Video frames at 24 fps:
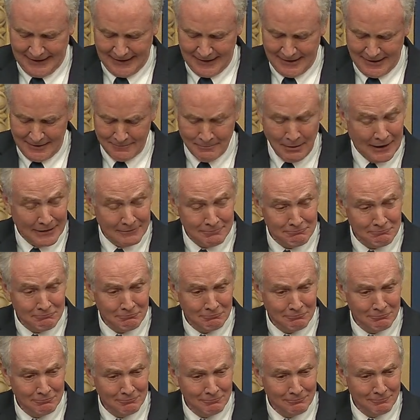
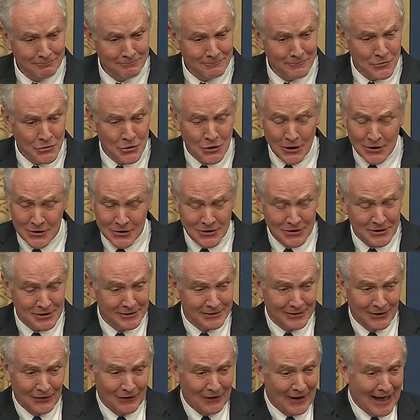But just in
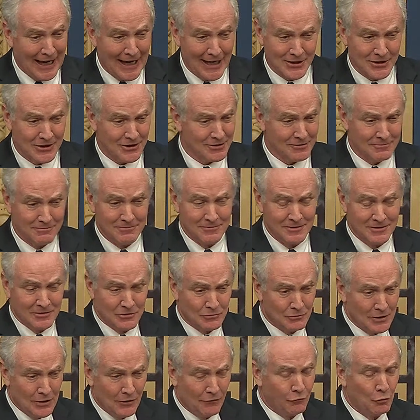the last
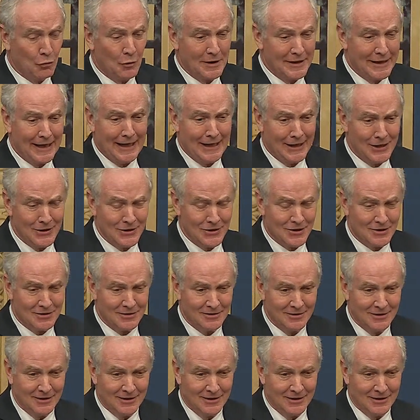3 or 4 days,